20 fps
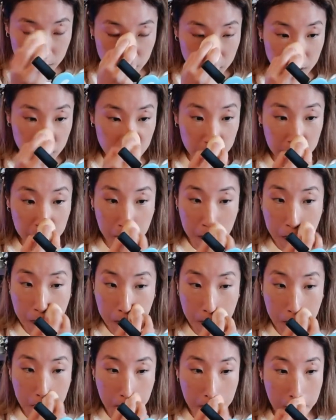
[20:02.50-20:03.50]
Um,
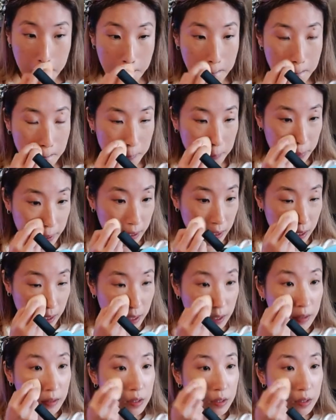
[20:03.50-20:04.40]
but yeah,